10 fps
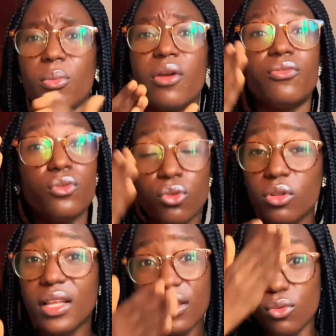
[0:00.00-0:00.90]
But if you
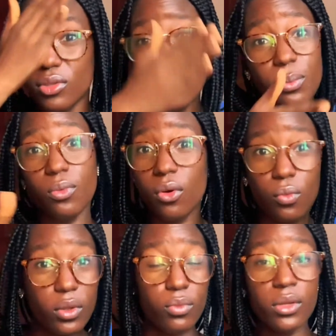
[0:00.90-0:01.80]
know that you sleep
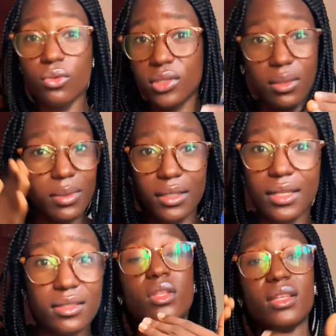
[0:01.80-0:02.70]
one way, when you sleep that
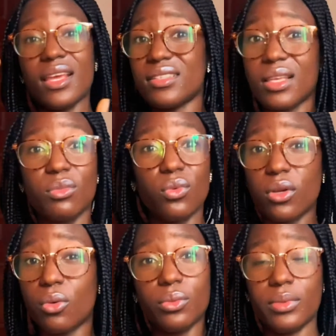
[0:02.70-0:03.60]
night, the next time you
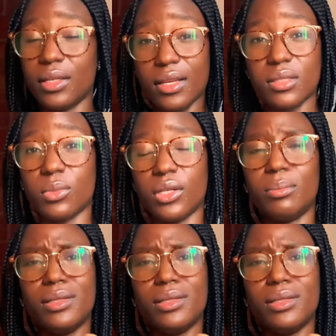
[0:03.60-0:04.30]
wake up will be in the next morning.